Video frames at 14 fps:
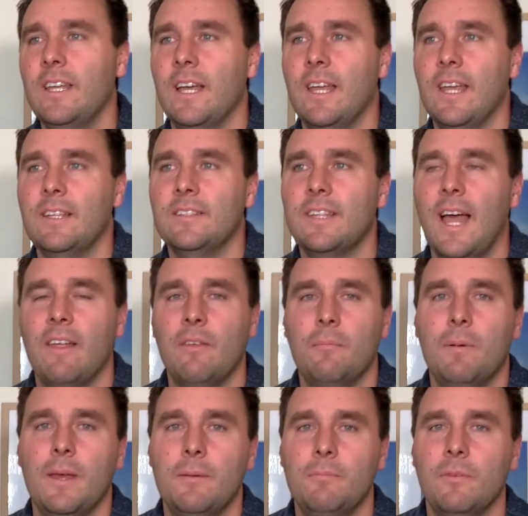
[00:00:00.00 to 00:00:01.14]
against other
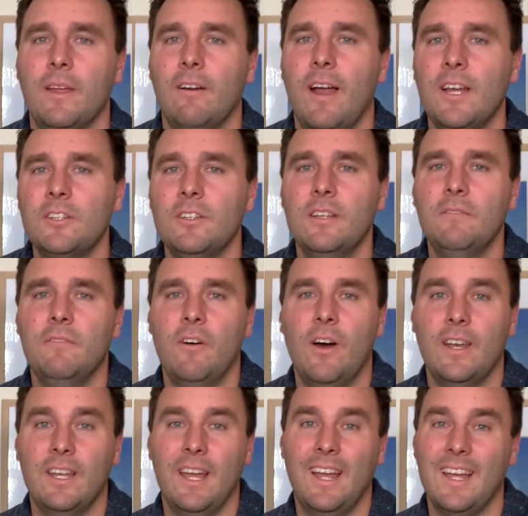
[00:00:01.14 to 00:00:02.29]
people, they're actually
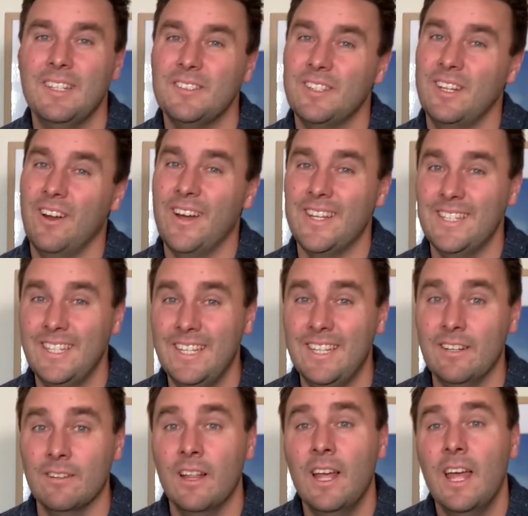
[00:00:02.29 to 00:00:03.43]
fighting against an
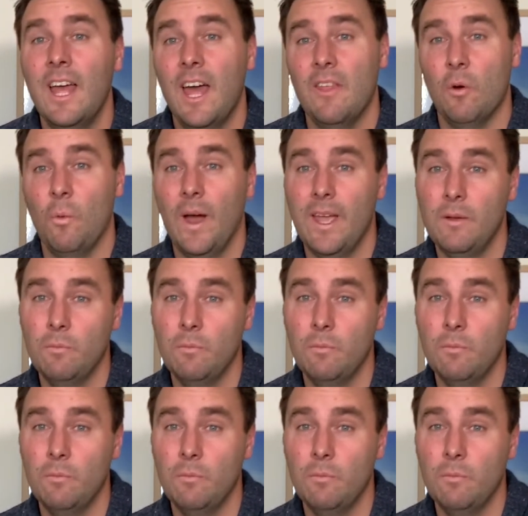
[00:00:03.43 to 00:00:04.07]
ideal and the way in